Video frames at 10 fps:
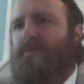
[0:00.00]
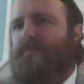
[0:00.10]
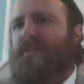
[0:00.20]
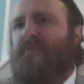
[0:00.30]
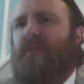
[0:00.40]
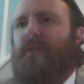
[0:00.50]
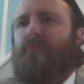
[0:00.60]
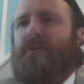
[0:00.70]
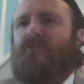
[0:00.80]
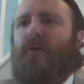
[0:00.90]
specifically
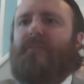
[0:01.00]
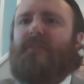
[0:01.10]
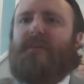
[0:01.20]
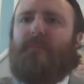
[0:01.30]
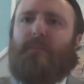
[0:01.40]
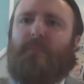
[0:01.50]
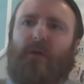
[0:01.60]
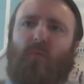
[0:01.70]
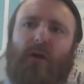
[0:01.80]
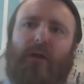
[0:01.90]
rejoining the
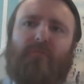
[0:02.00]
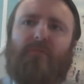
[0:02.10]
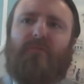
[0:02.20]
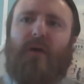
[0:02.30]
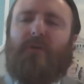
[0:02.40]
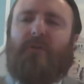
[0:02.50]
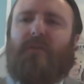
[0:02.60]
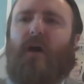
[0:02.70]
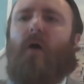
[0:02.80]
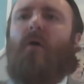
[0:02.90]
TPP, working through the
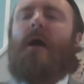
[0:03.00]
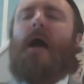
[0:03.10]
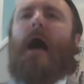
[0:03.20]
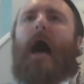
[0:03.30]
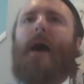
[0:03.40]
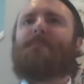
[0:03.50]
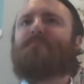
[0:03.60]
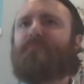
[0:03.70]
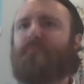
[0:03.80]
WTO? Um,